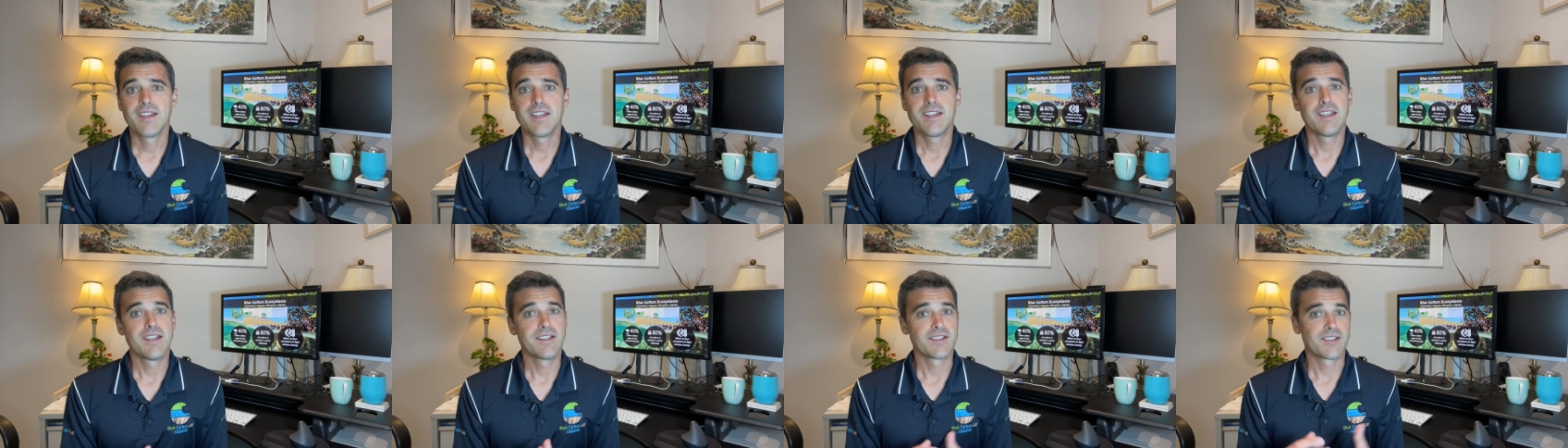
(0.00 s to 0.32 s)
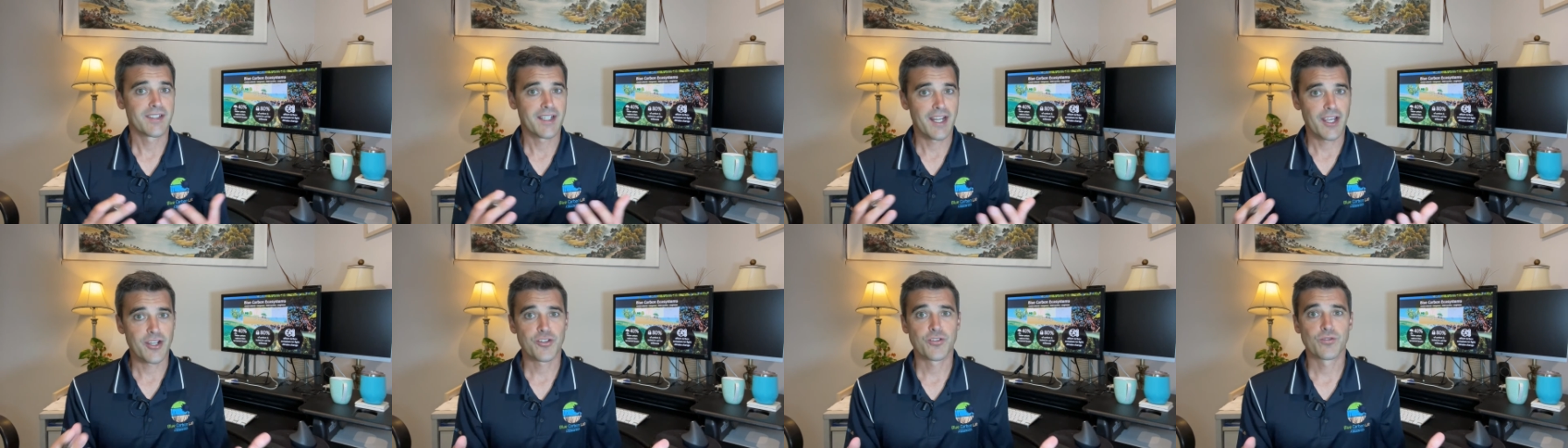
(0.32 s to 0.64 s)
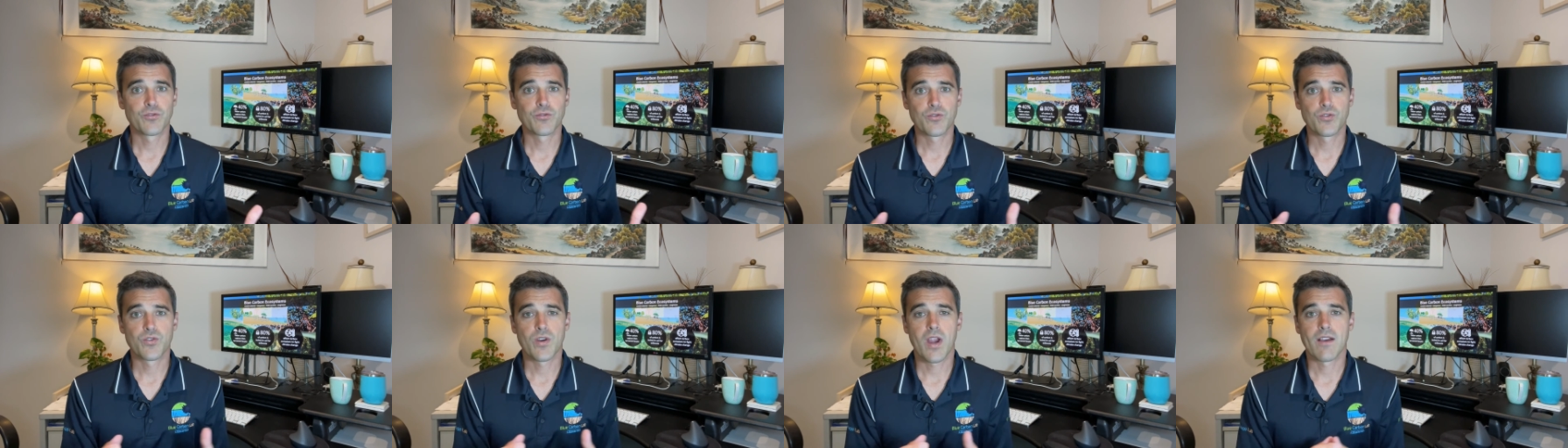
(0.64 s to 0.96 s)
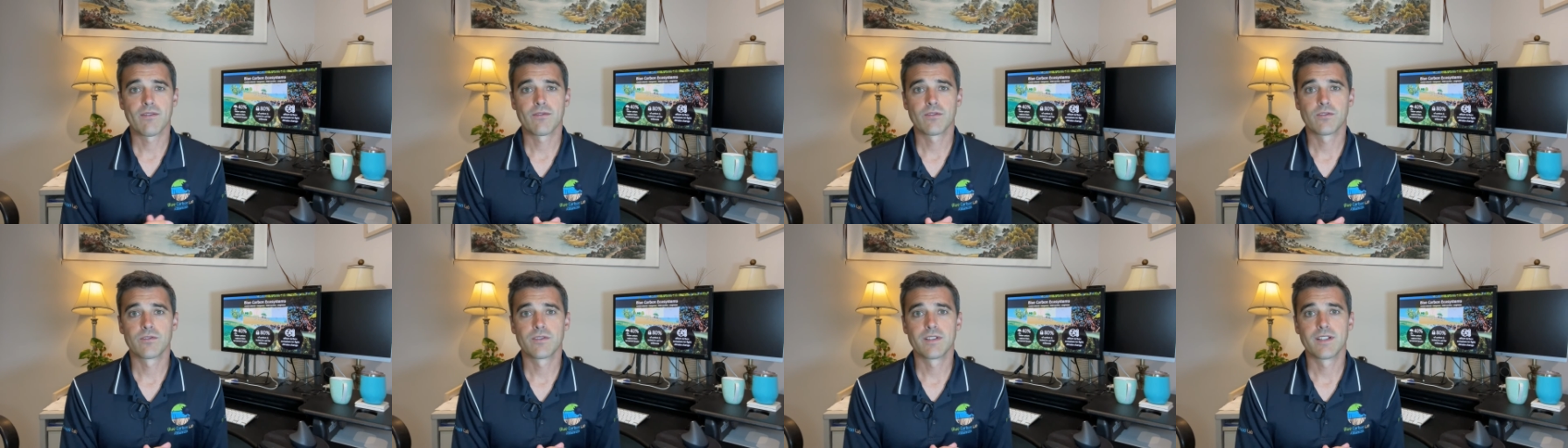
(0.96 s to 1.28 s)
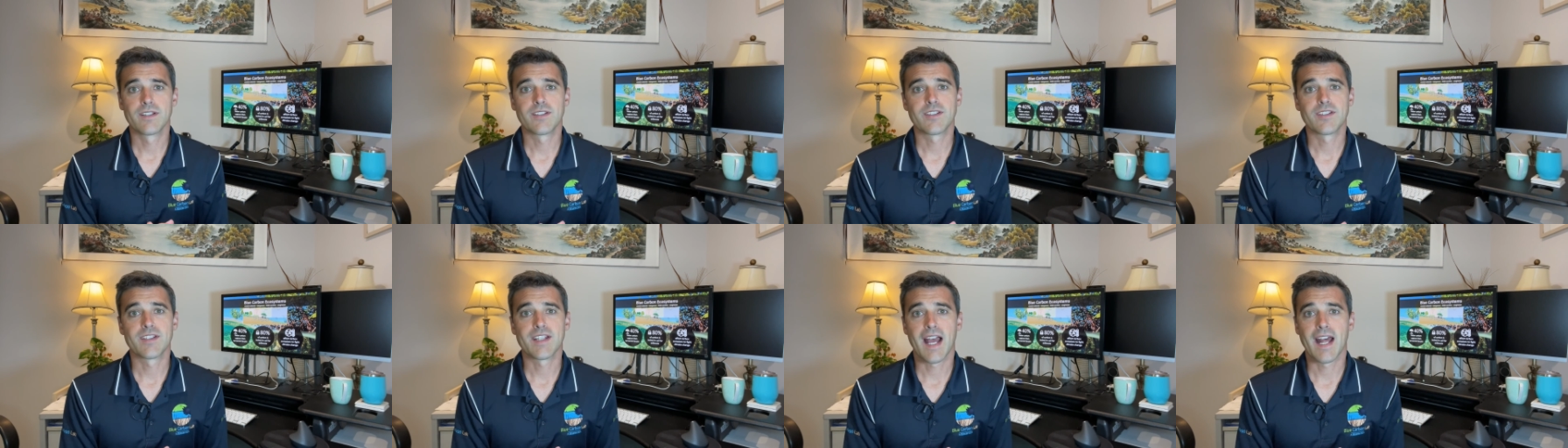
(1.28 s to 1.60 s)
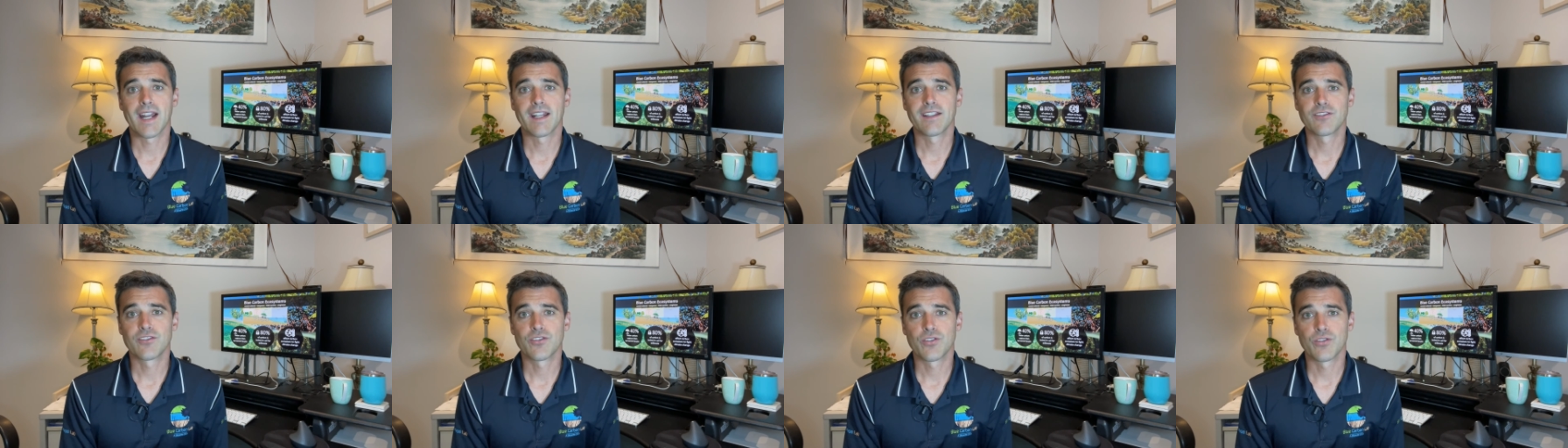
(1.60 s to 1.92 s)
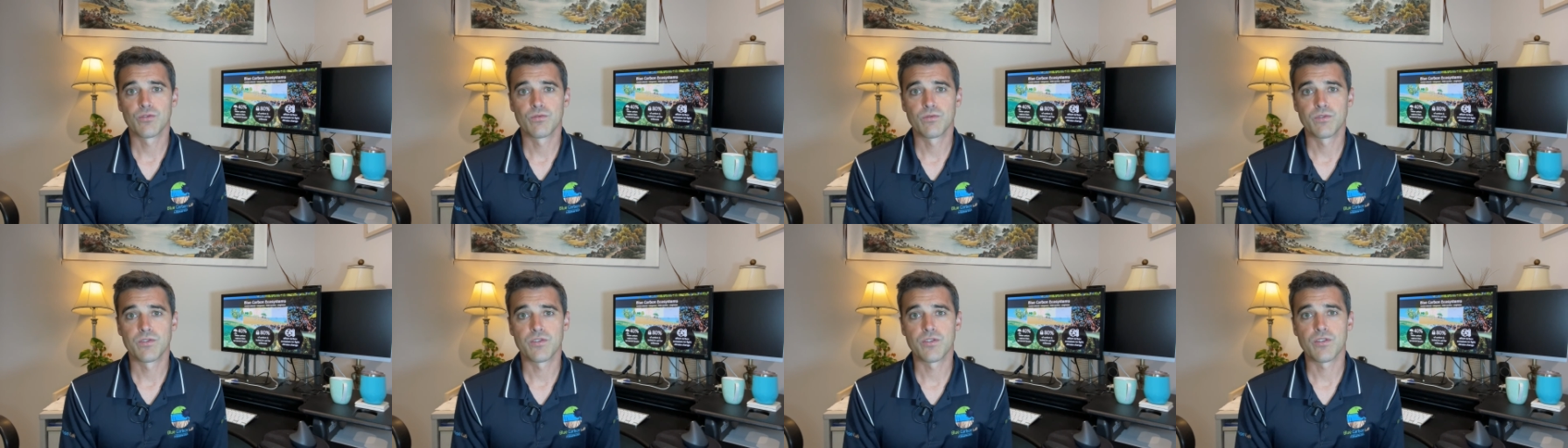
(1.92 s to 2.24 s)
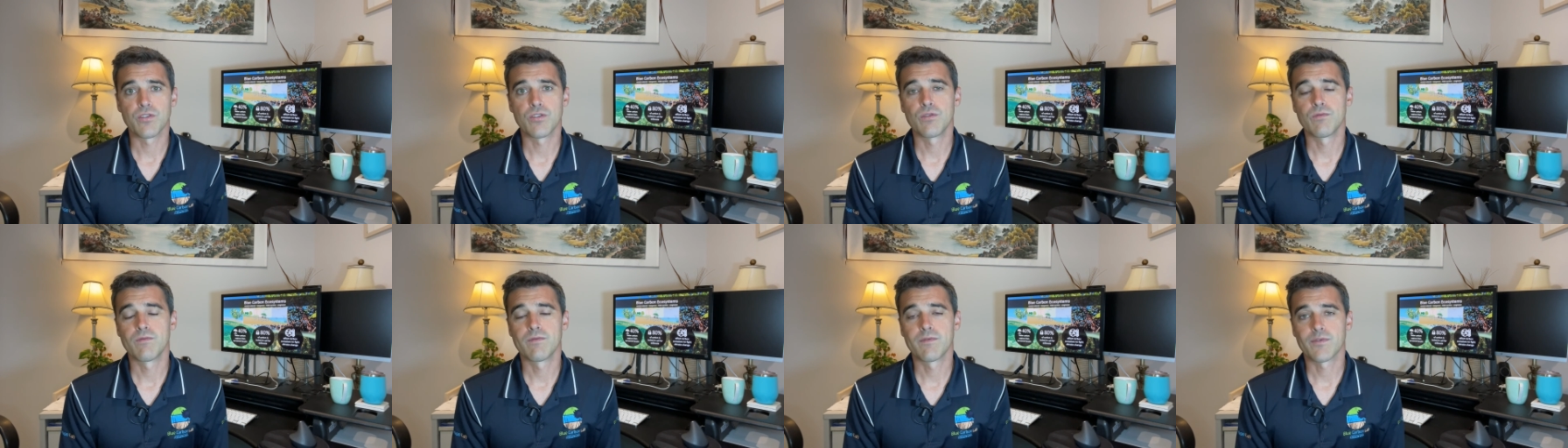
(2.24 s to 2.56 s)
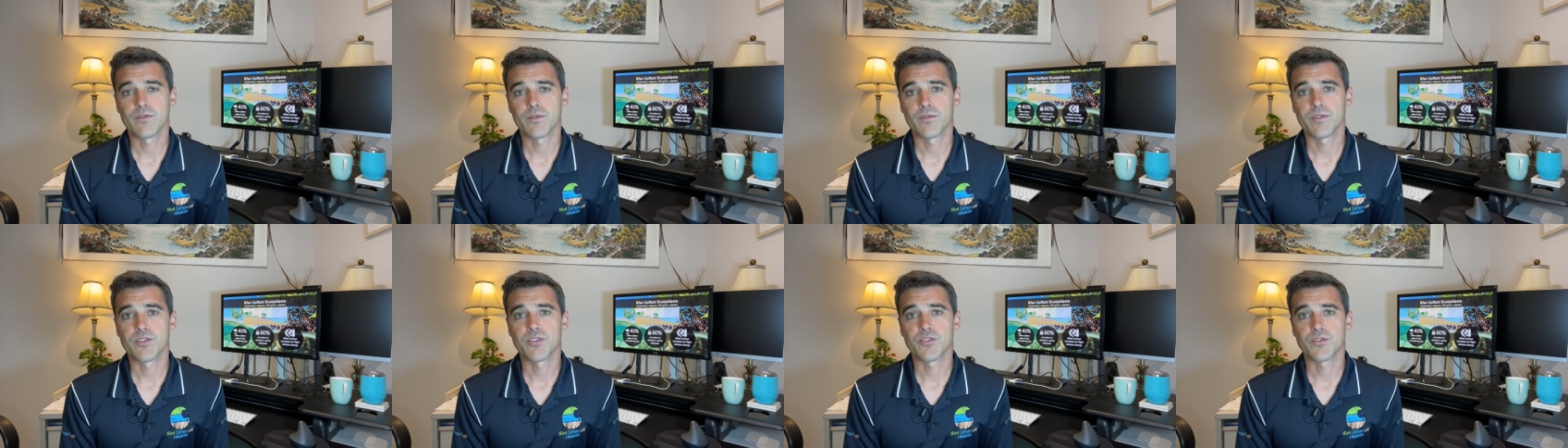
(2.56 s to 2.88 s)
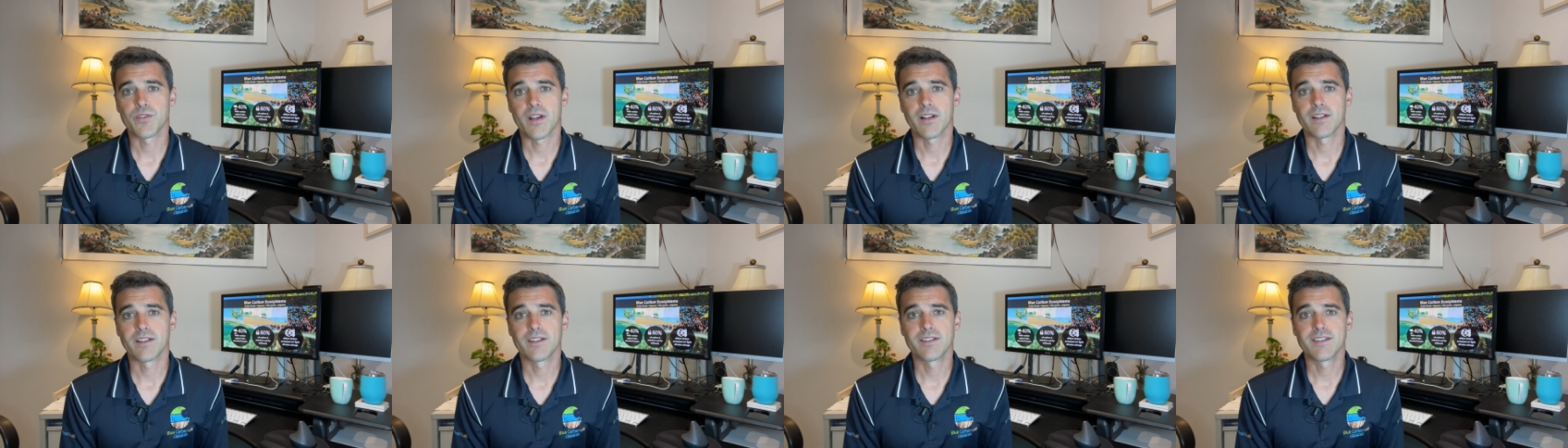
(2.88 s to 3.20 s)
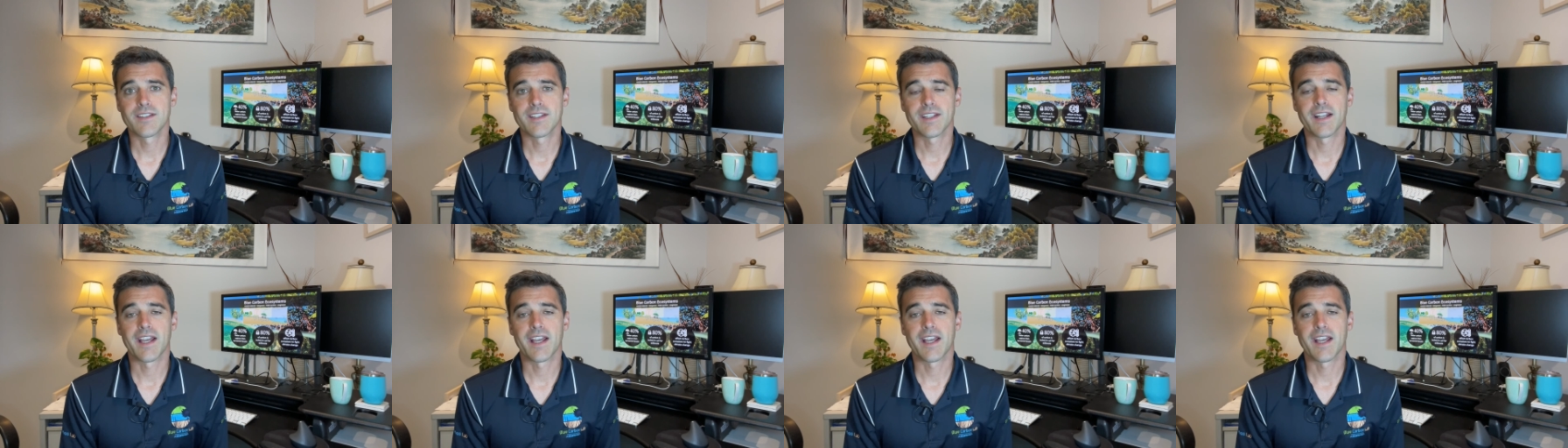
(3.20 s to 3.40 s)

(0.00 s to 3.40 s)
International travel is starting to resume for Australians,